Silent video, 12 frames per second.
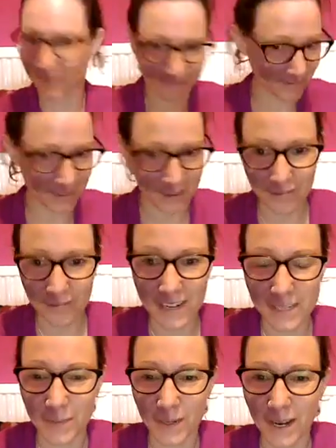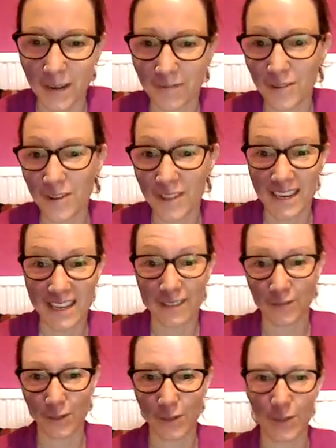feel free to book up for the
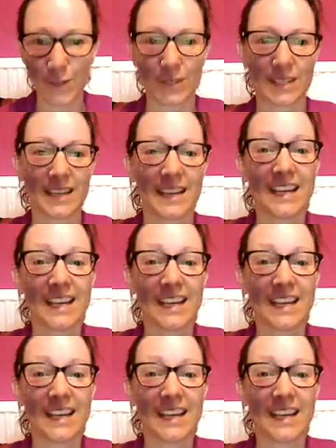full course.